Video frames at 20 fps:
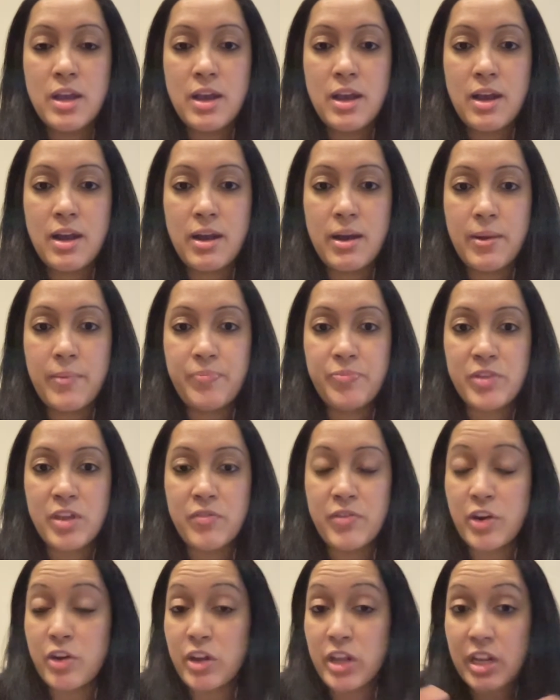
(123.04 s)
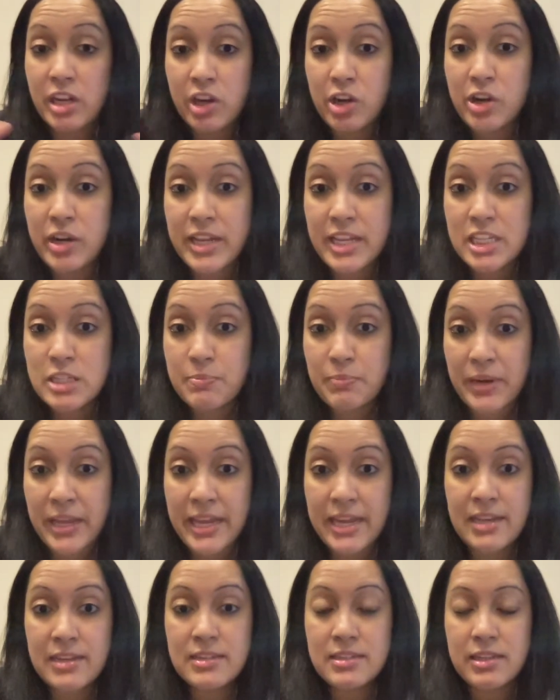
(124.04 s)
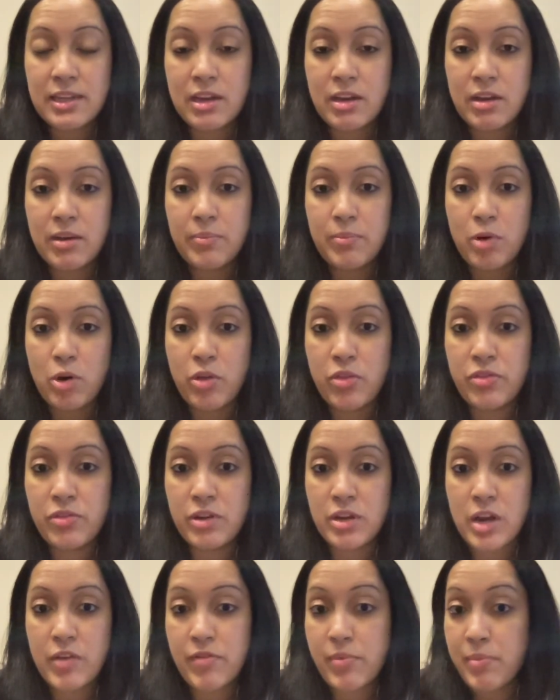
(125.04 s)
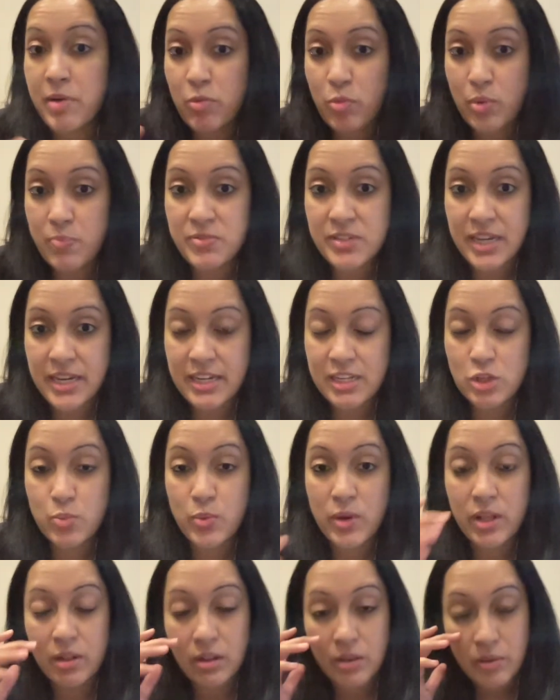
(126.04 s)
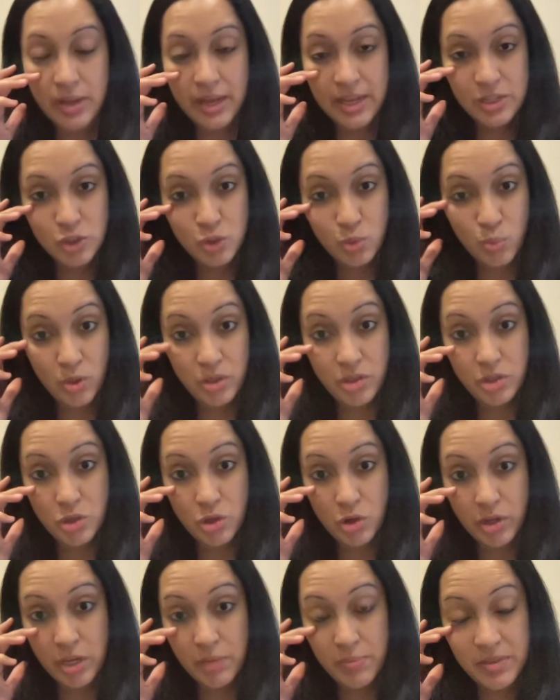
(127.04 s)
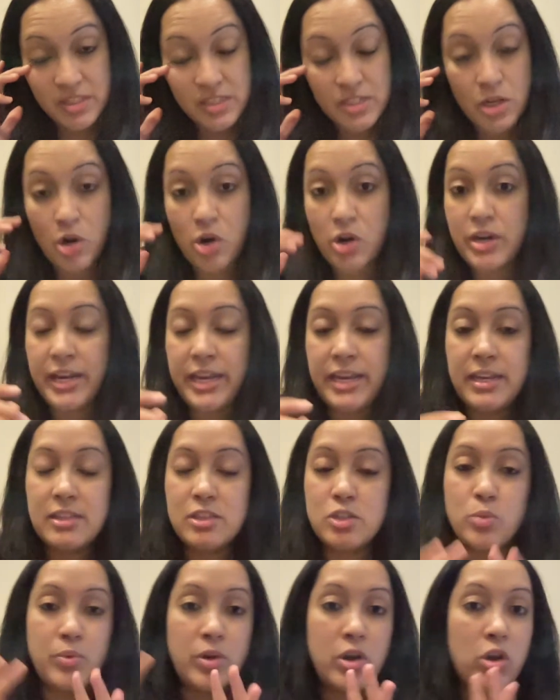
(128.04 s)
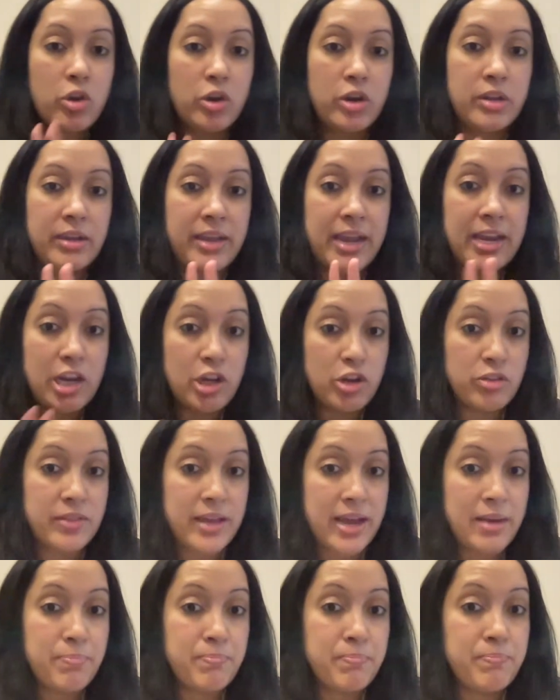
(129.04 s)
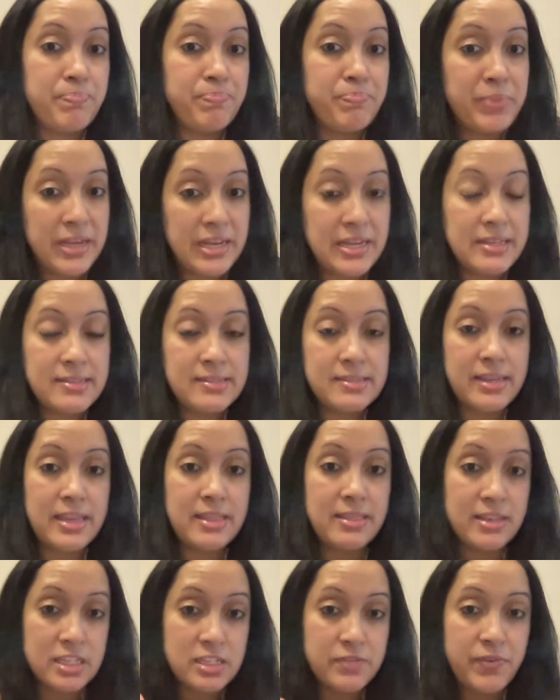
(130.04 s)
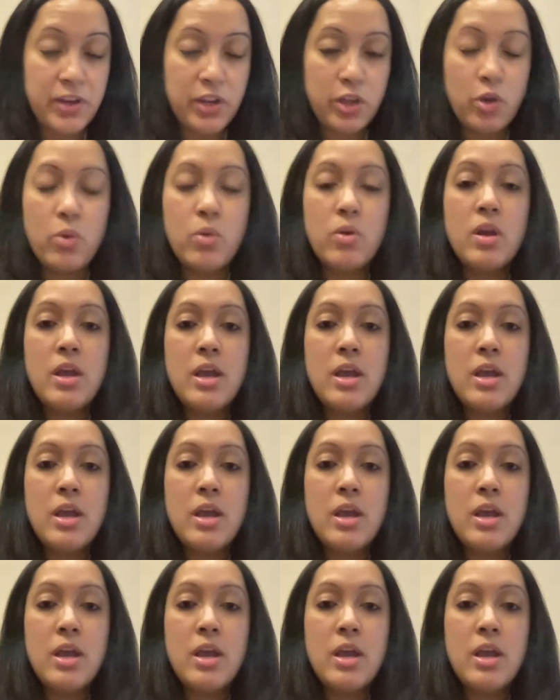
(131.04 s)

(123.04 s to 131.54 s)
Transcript: very clearly explained on the government website as well as to what the documents are needed. So we're not going to get into that piece in this video,